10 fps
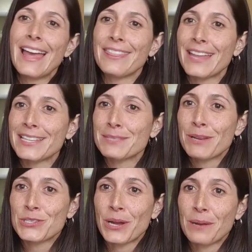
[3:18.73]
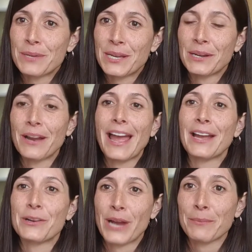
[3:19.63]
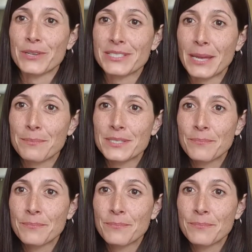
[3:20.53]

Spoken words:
And that's my job here at Grammar Steps.